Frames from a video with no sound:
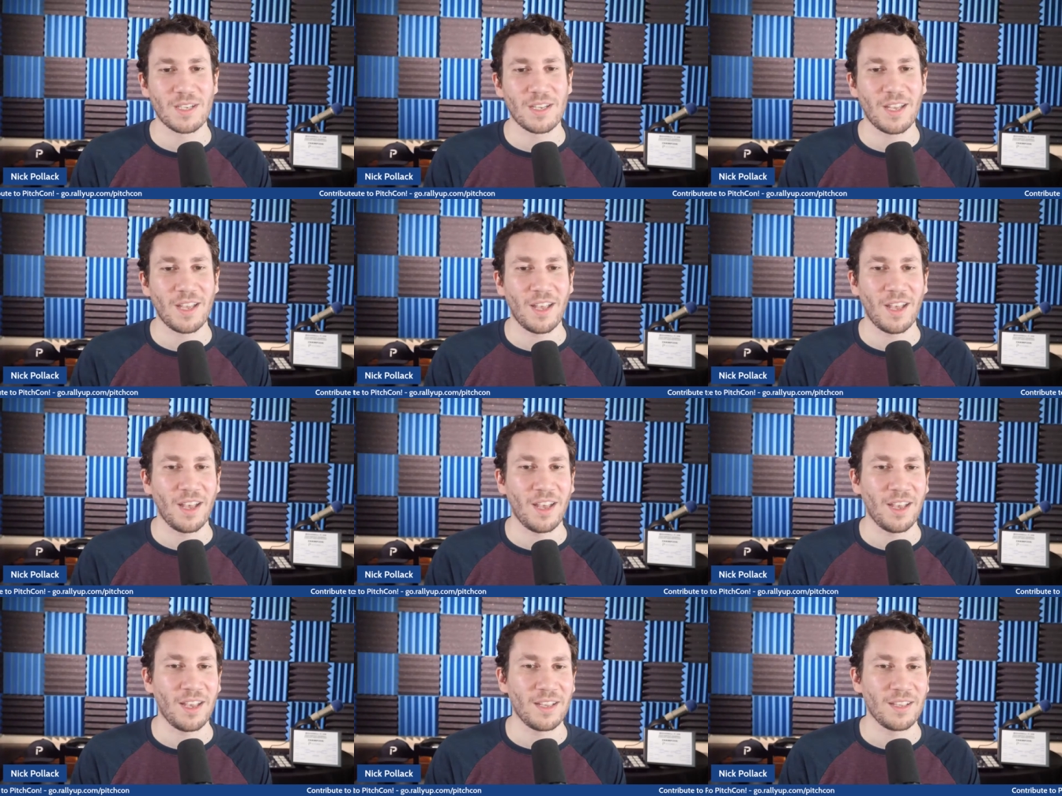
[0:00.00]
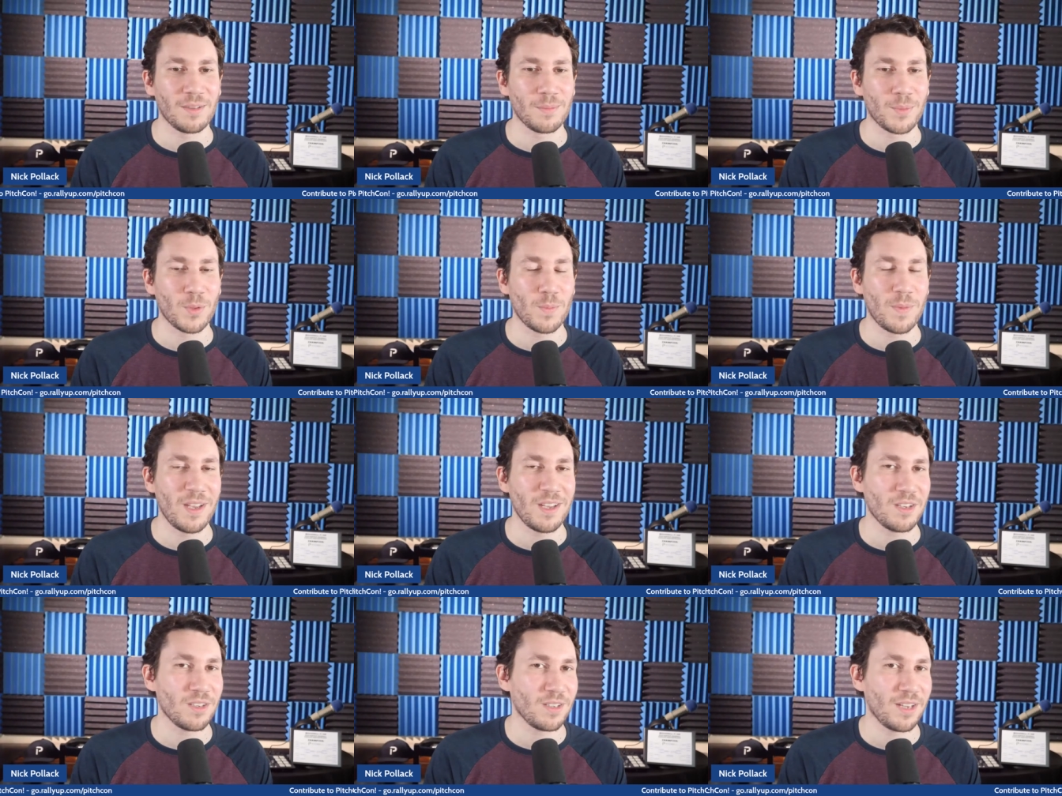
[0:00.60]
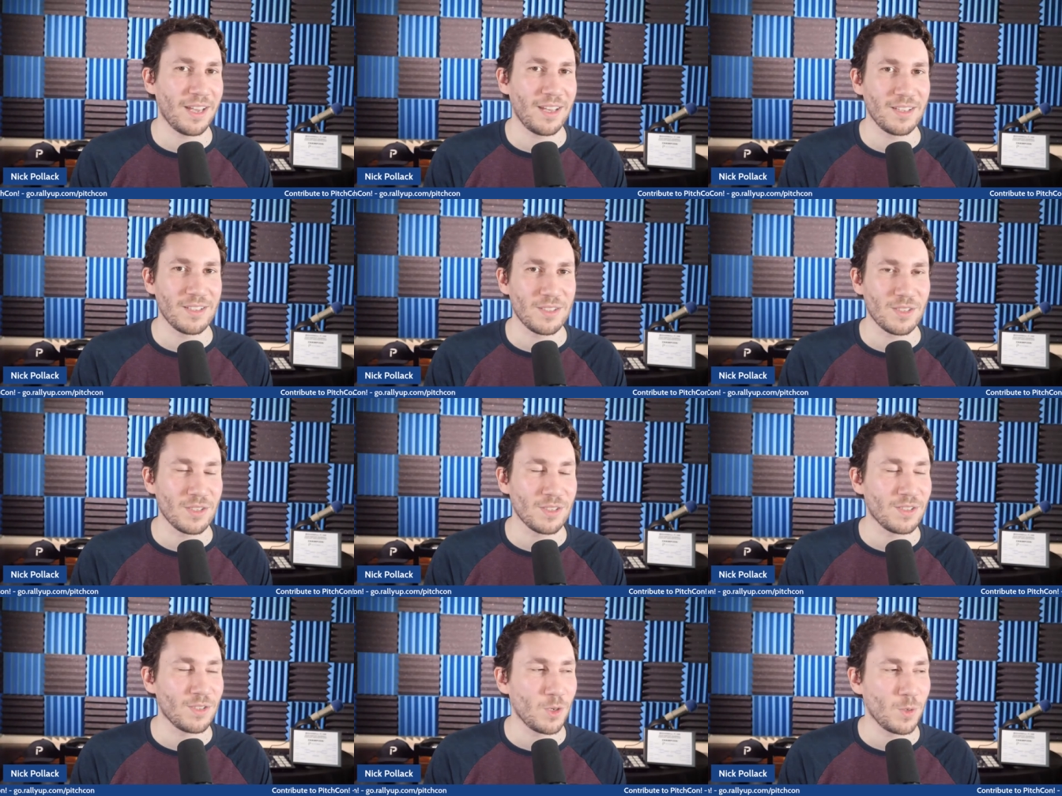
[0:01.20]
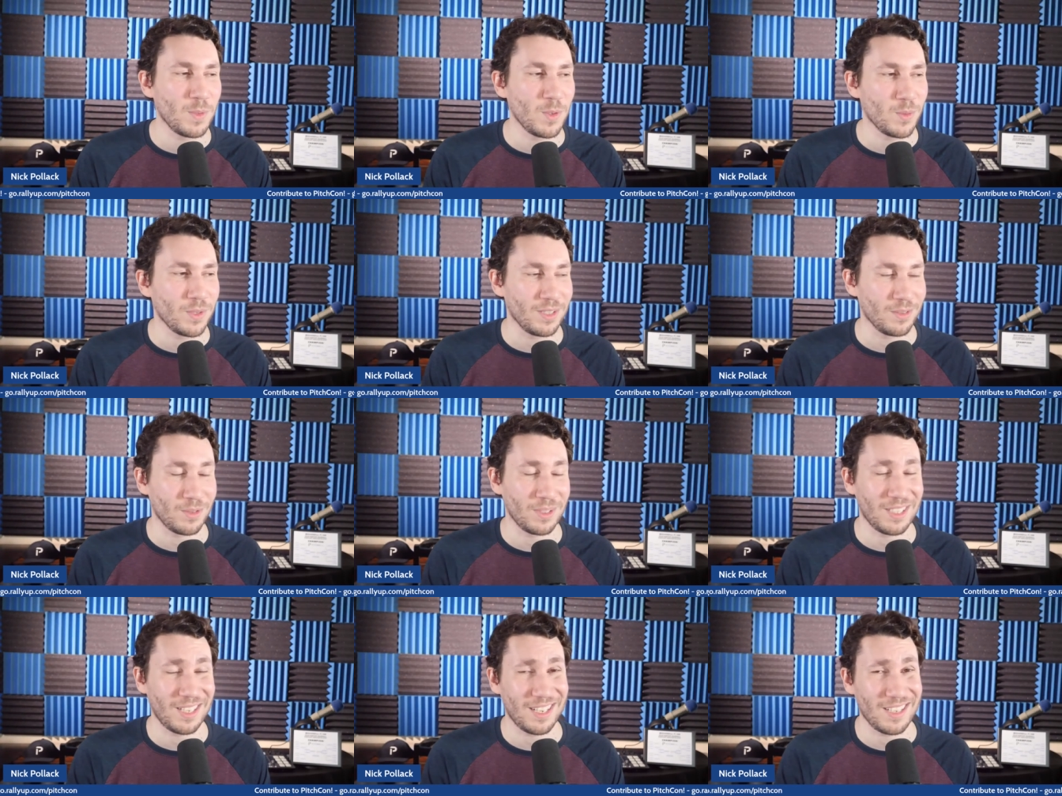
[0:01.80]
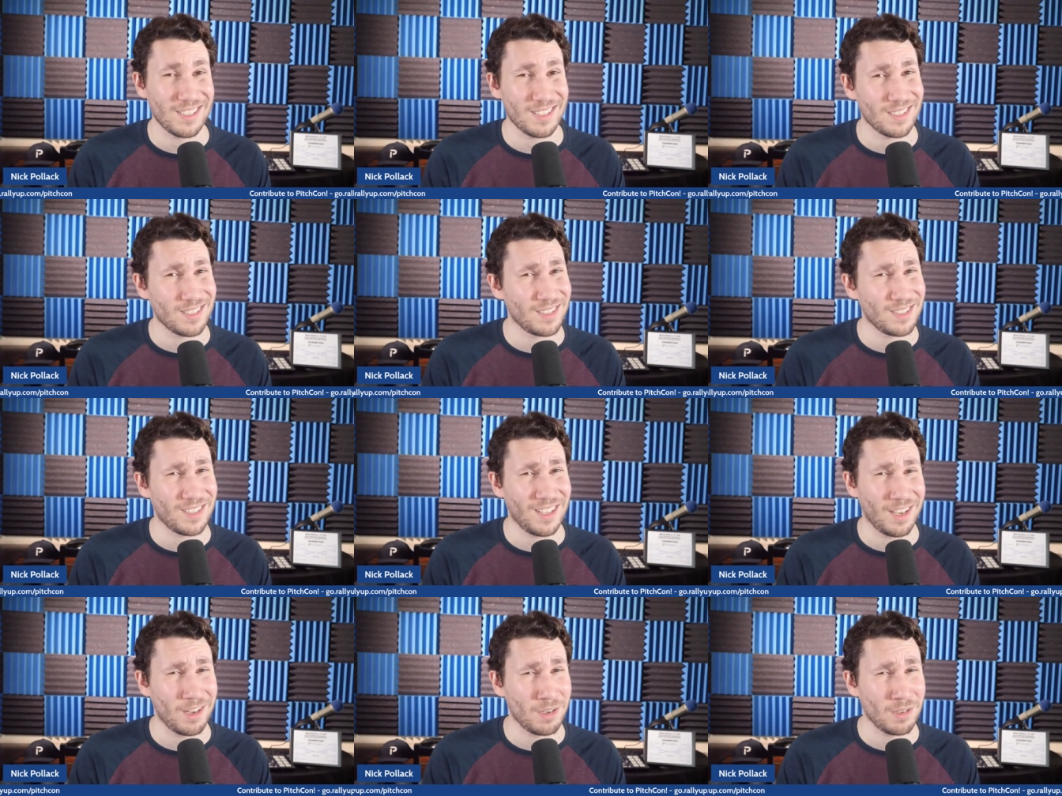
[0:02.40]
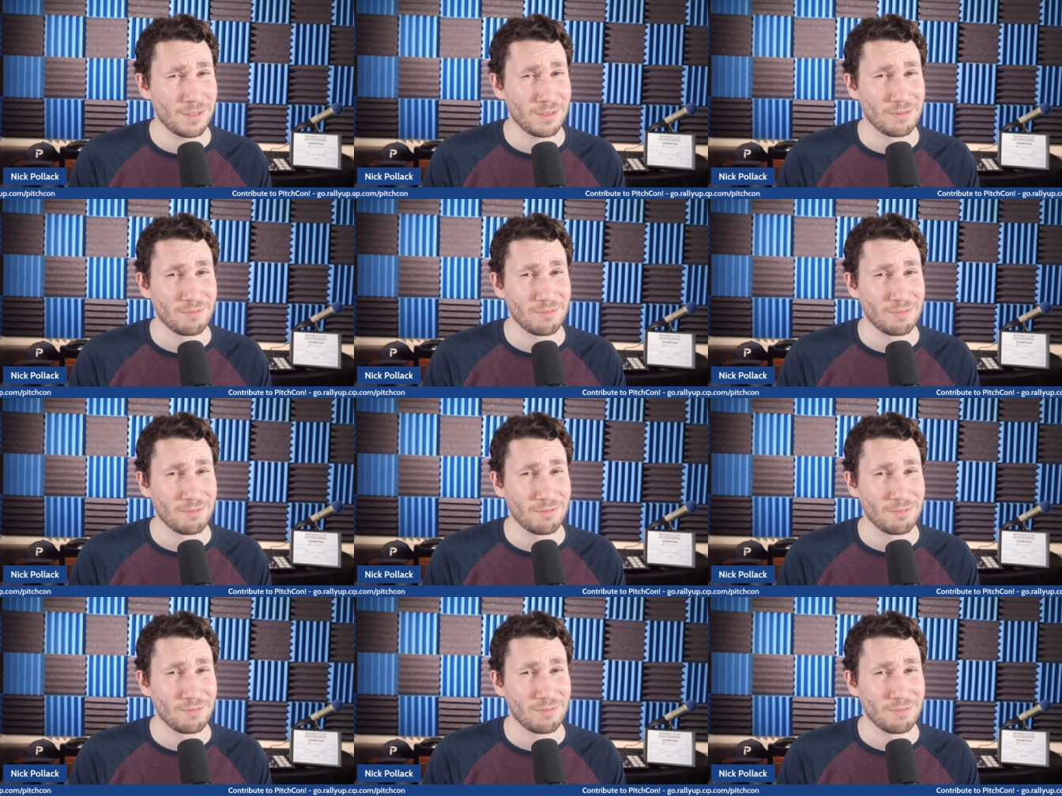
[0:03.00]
Uh, Brubaker, hey, he's good. Toby with a really nice slider,